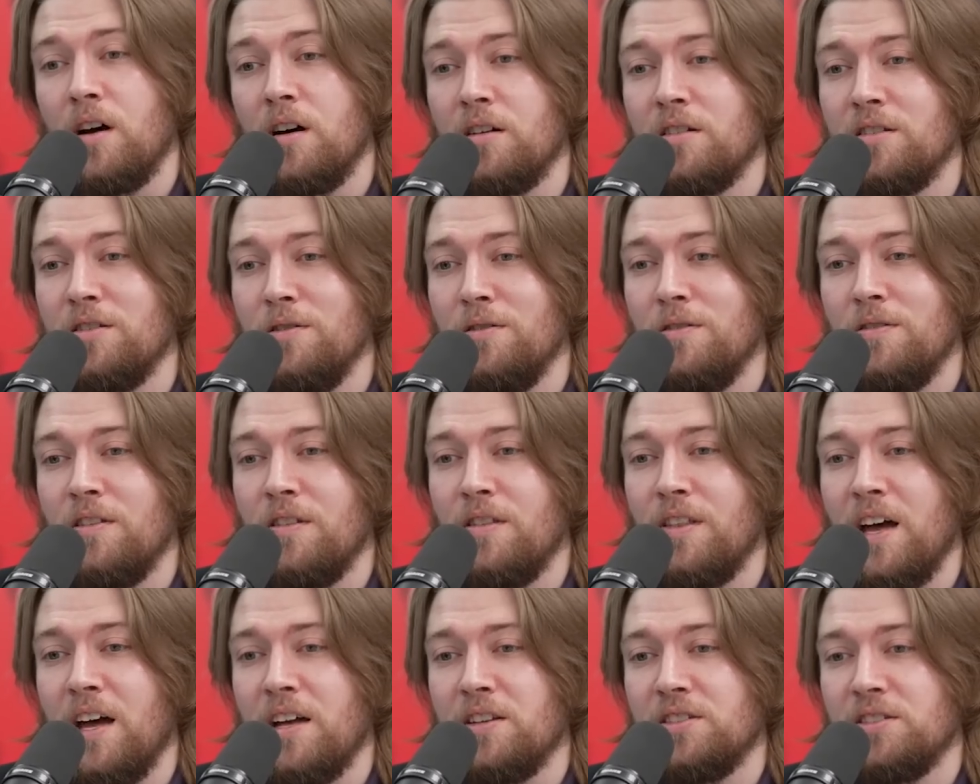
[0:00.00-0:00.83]
argue
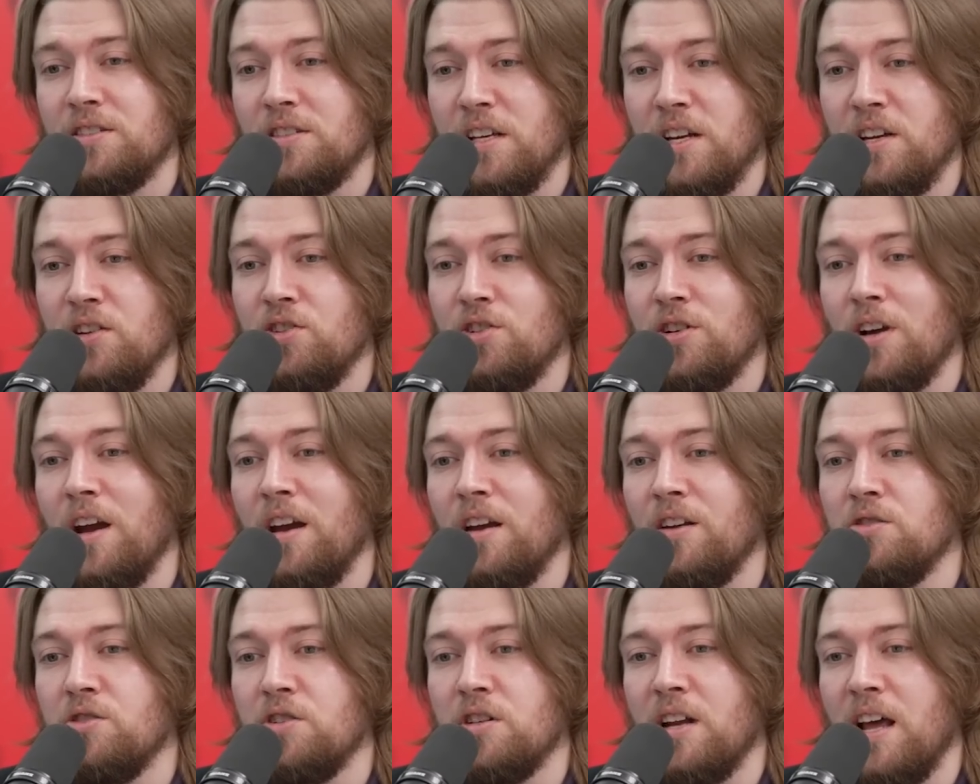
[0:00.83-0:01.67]
that sea
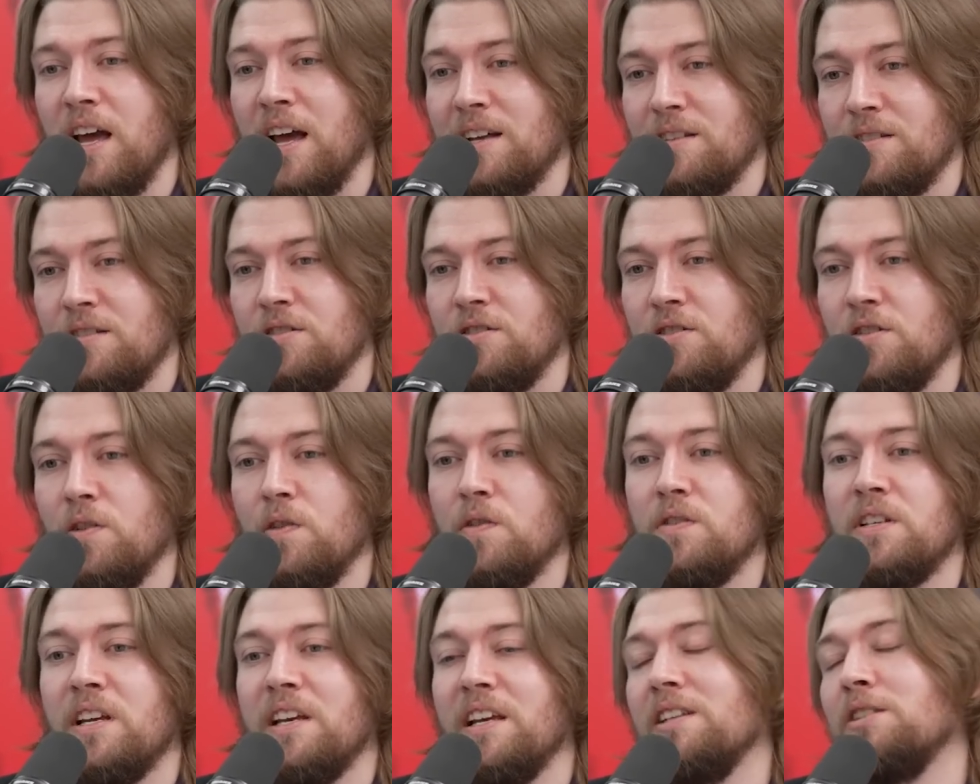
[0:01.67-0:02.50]
change in
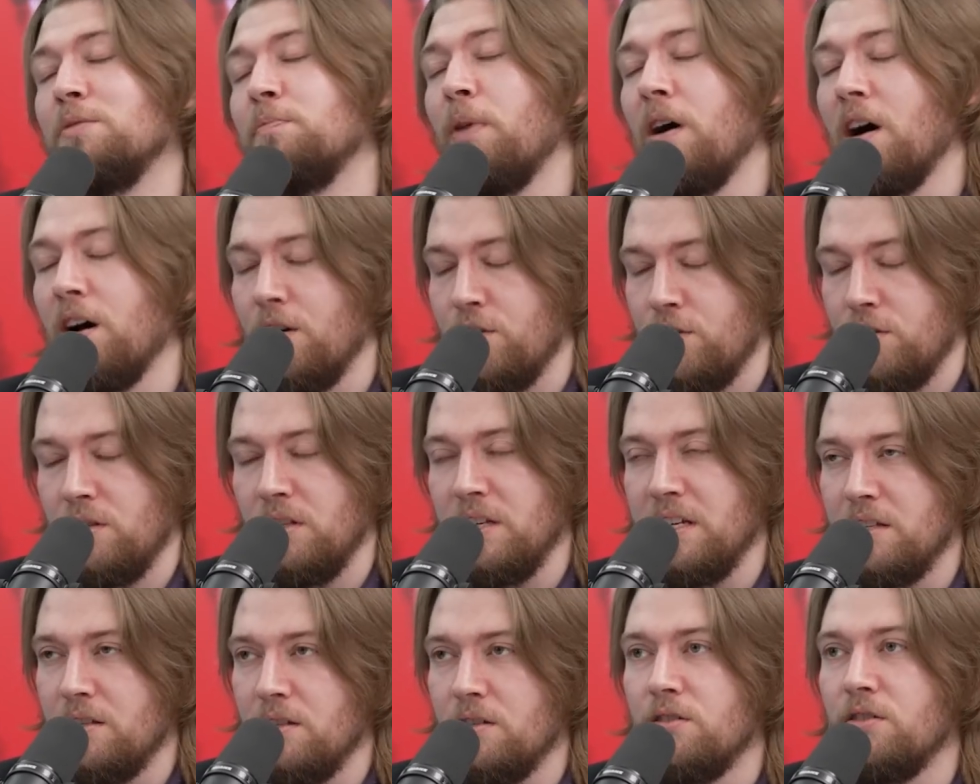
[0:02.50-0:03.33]
attitudes is
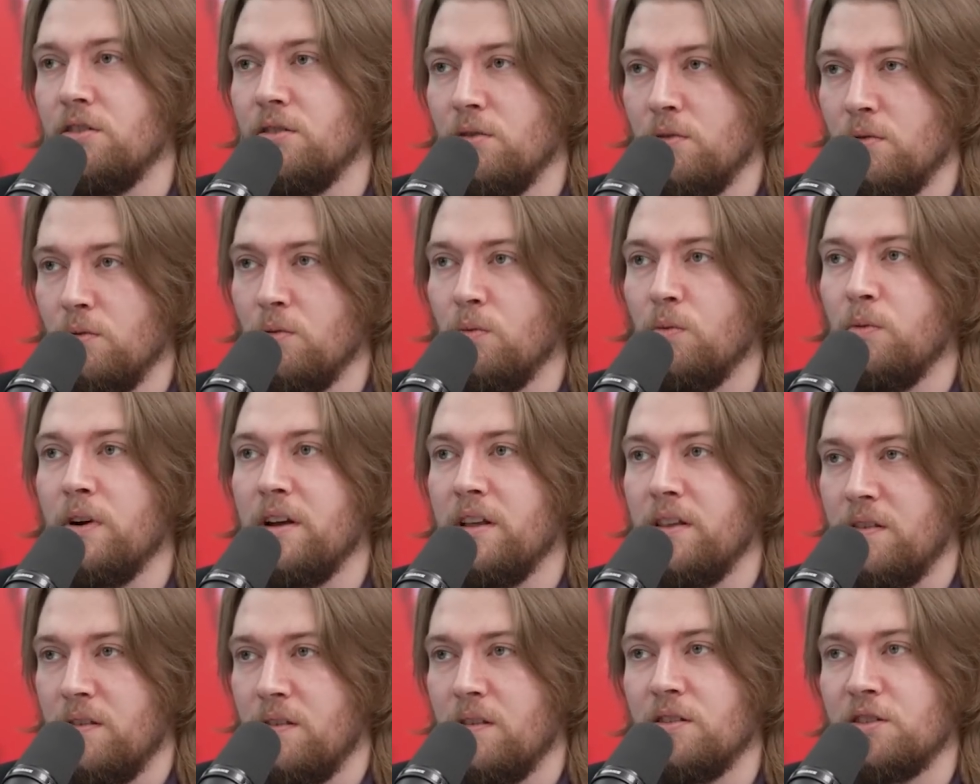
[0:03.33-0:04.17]
partially to do
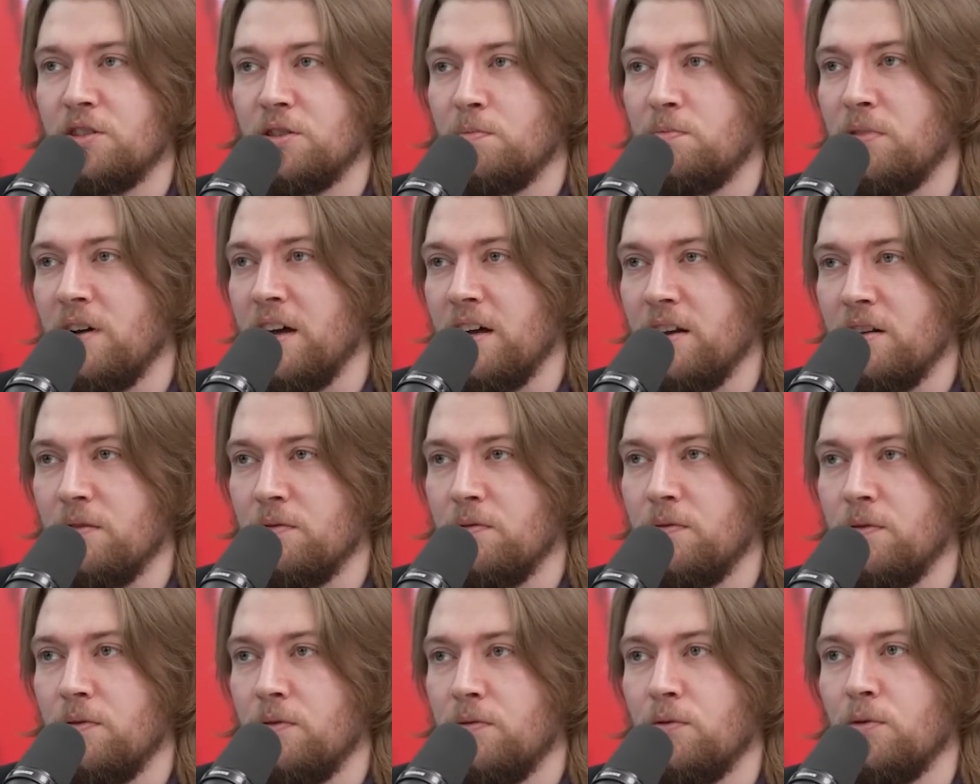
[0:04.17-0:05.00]
with the spread
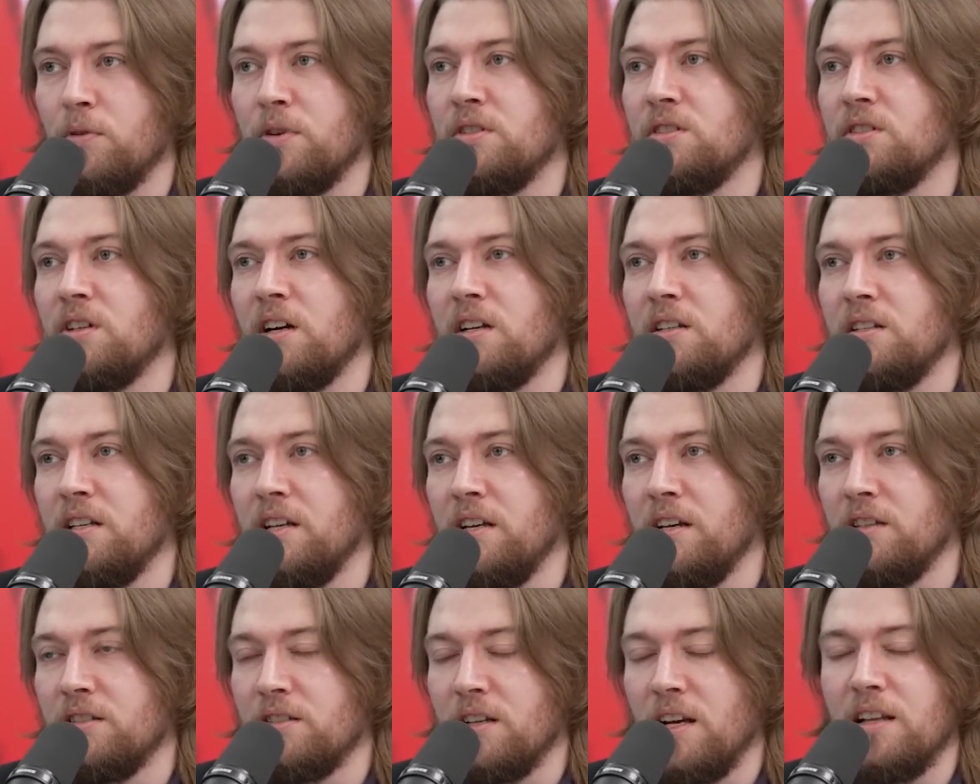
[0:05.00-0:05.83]
of Freud's
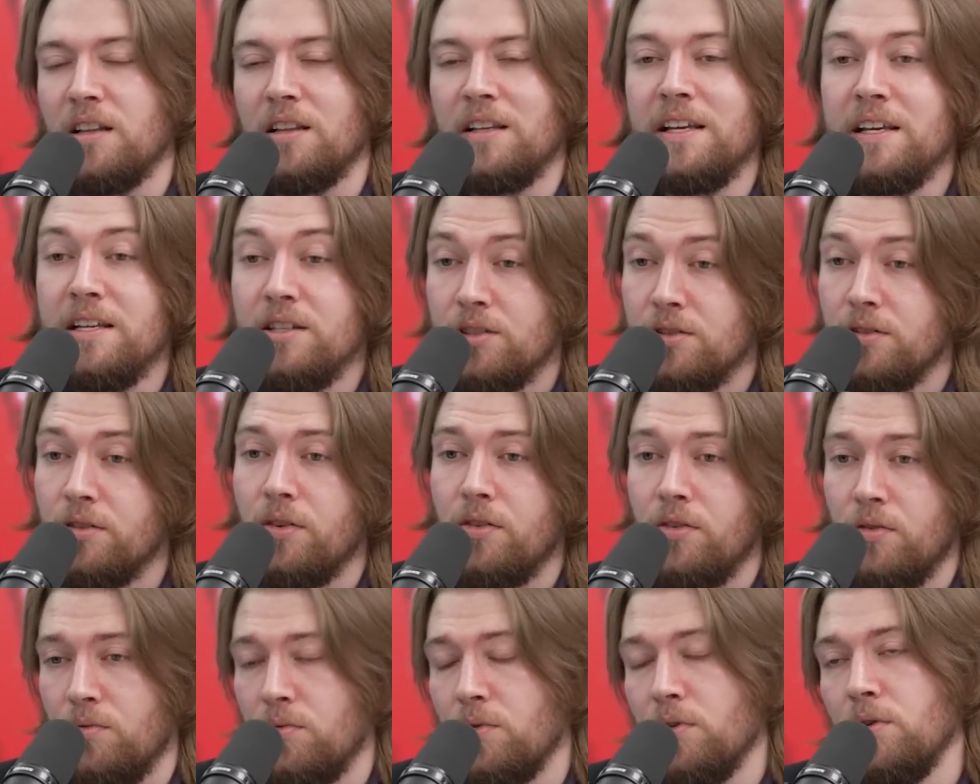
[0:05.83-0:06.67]
ideas, at
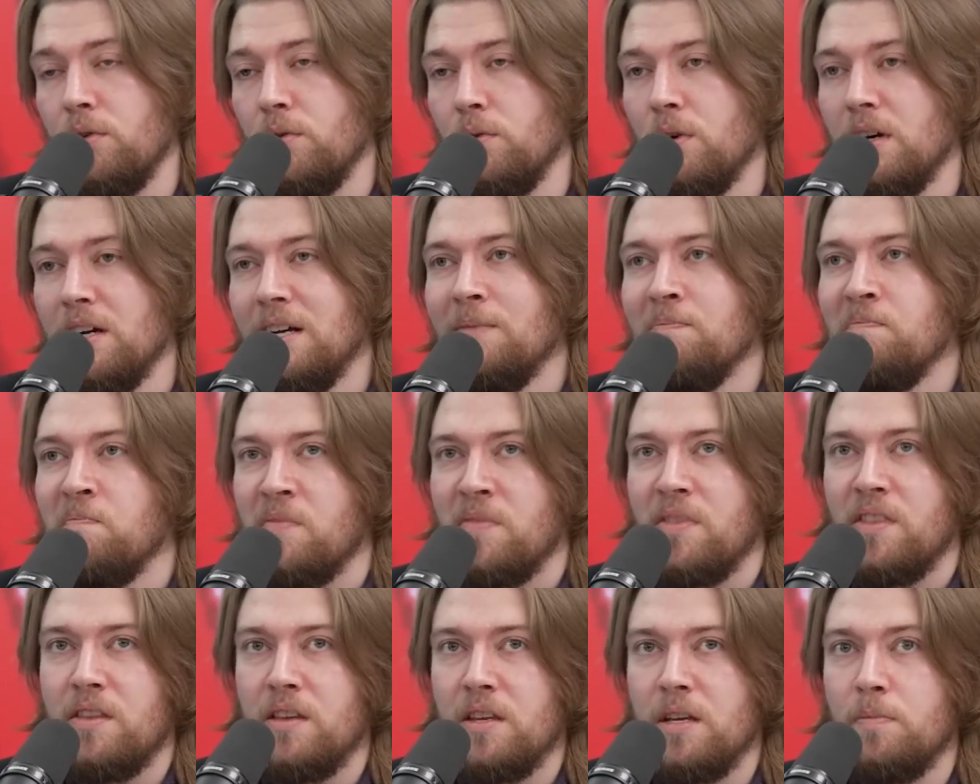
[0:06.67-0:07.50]
least through
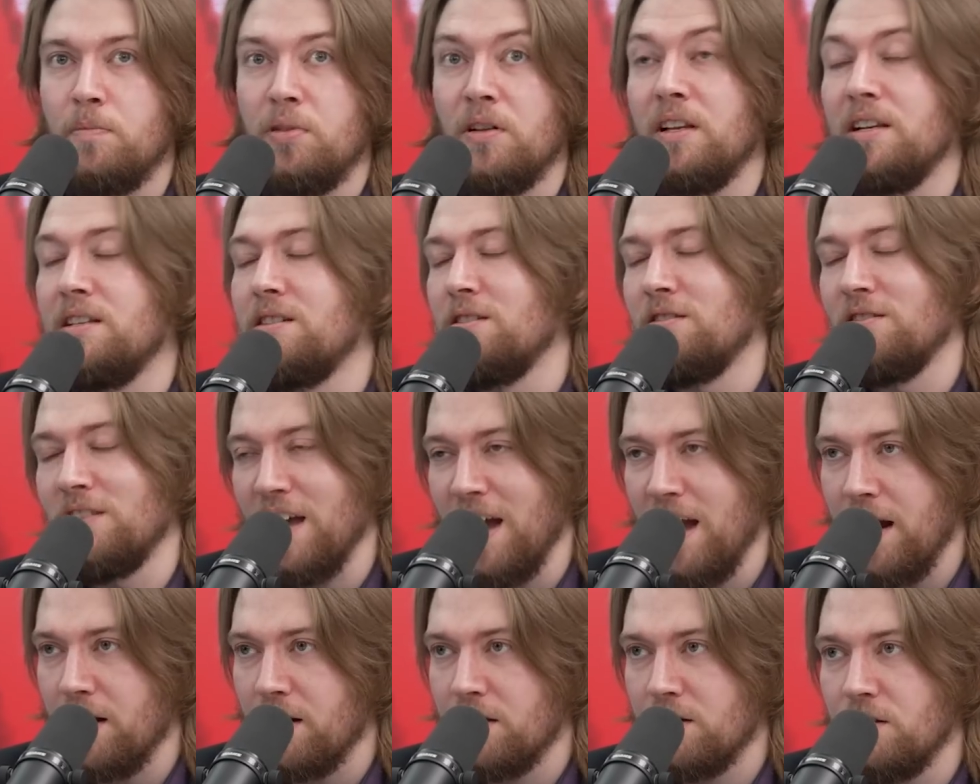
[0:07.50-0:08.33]
the political
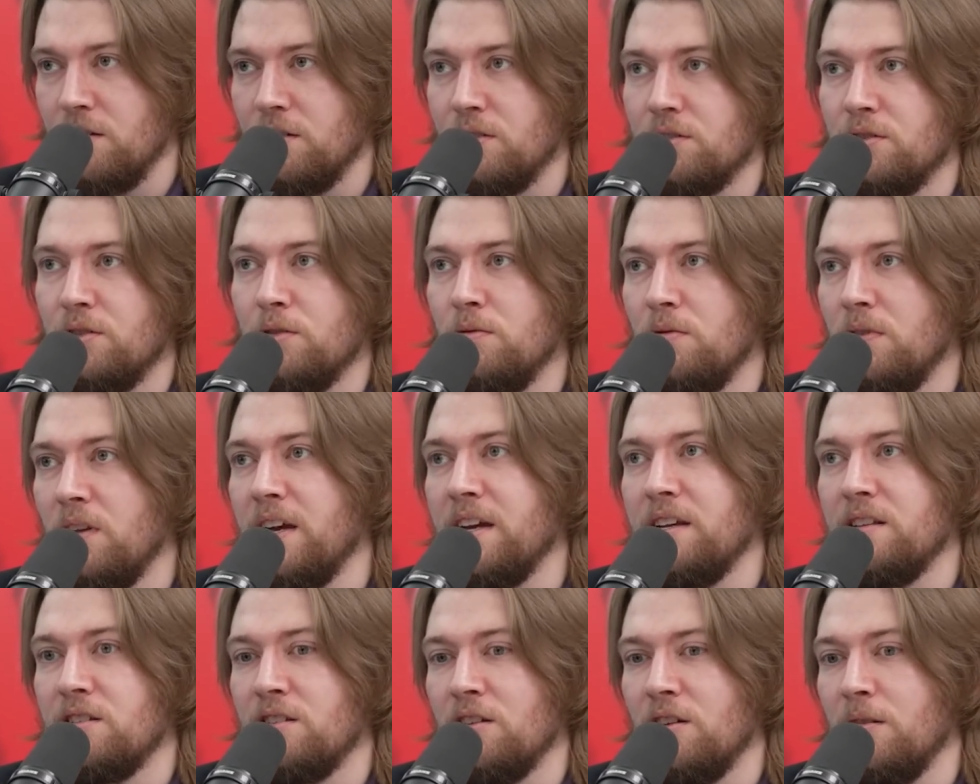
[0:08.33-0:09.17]
actors who
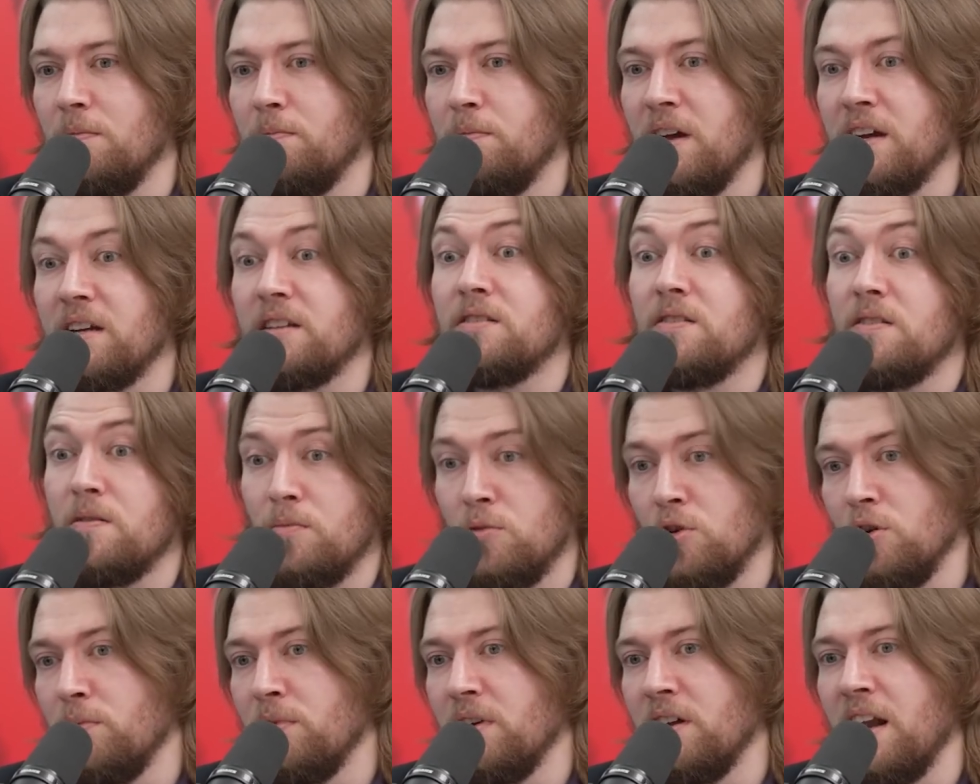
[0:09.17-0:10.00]
later picked
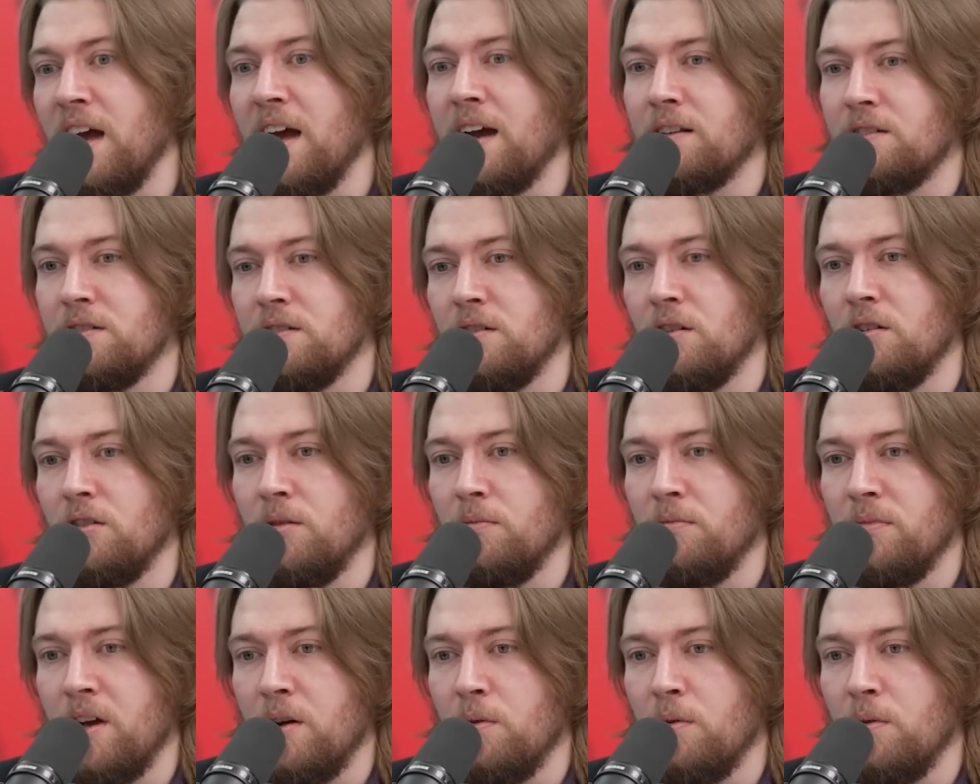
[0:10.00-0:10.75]
them up and acted on them.